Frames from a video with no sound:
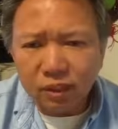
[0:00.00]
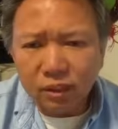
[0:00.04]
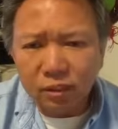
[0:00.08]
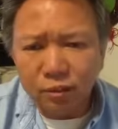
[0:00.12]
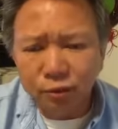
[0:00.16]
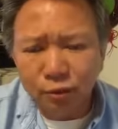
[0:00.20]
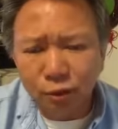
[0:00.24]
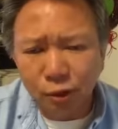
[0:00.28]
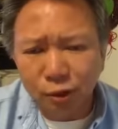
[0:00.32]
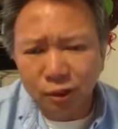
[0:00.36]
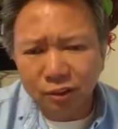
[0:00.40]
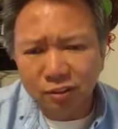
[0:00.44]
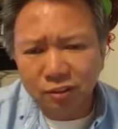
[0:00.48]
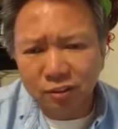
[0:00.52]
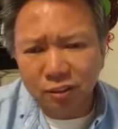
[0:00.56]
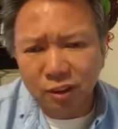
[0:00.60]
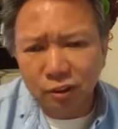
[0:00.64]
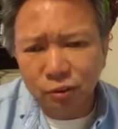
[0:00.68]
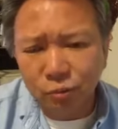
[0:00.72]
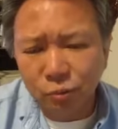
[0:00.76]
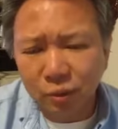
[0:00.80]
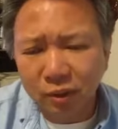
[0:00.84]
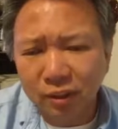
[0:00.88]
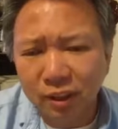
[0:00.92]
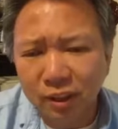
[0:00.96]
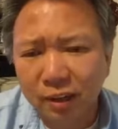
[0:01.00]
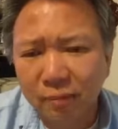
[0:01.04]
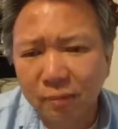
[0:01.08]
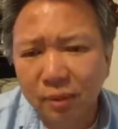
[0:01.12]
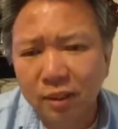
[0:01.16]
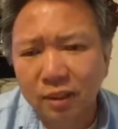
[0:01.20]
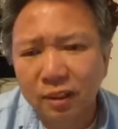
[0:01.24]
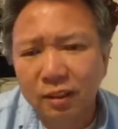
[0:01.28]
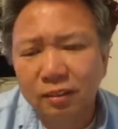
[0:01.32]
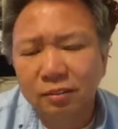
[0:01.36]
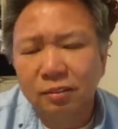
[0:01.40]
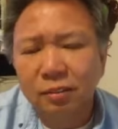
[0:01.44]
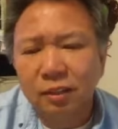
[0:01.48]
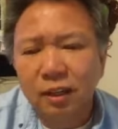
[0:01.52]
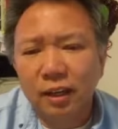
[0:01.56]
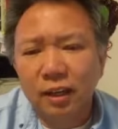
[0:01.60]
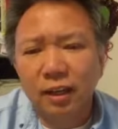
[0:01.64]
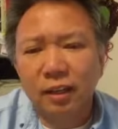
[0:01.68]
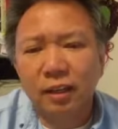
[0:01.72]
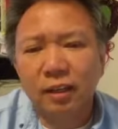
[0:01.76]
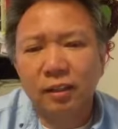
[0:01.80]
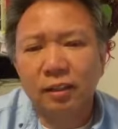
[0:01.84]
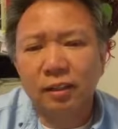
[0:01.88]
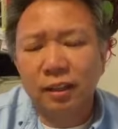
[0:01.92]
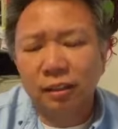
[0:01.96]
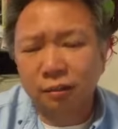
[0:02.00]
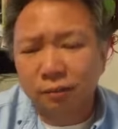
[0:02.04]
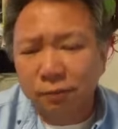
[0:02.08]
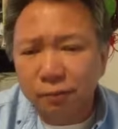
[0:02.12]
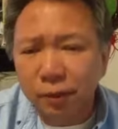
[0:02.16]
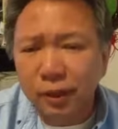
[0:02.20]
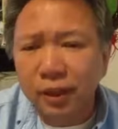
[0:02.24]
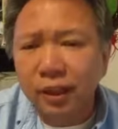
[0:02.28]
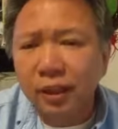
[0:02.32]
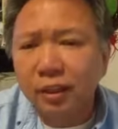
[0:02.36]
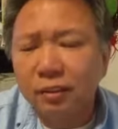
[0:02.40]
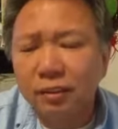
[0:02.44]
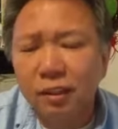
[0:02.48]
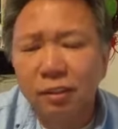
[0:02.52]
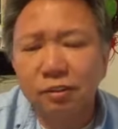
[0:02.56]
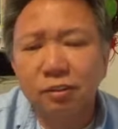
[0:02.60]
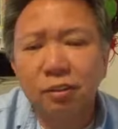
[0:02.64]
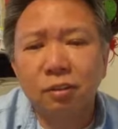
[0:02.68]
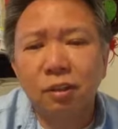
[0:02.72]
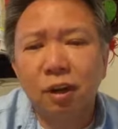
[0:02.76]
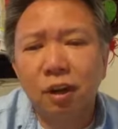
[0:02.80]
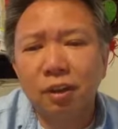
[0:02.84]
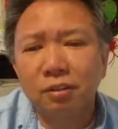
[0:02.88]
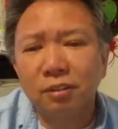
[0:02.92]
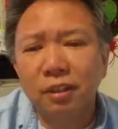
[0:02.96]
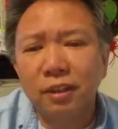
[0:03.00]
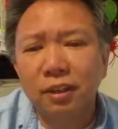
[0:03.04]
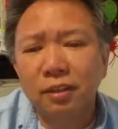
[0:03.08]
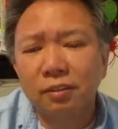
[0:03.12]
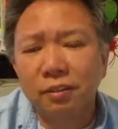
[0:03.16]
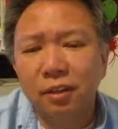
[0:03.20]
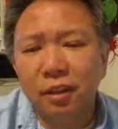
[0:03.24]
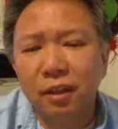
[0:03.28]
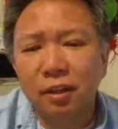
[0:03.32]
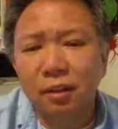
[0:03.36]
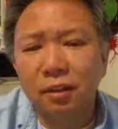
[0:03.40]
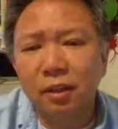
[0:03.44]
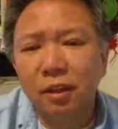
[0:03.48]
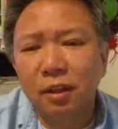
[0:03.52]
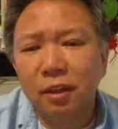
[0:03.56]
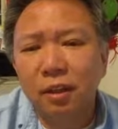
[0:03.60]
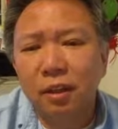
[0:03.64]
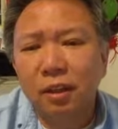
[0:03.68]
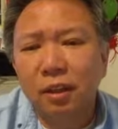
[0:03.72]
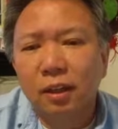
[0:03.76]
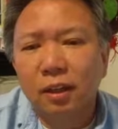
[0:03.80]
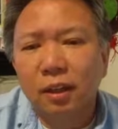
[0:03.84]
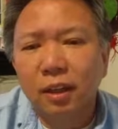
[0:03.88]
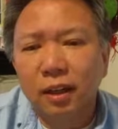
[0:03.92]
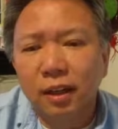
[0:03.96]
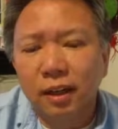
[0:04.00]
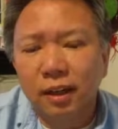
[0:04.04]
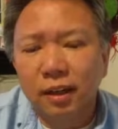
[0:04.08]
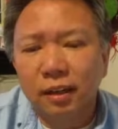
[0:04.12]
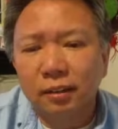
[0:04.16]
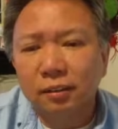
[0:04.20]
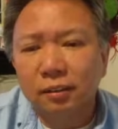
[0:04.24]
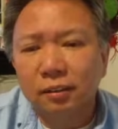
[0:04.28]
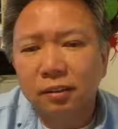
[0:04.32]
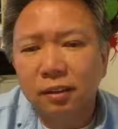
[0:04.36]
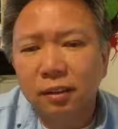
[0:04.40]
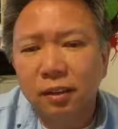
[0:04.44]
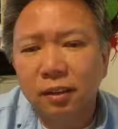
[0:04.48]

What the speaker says: So it syncs with the MLS, and it's free, doesn't cost anything, and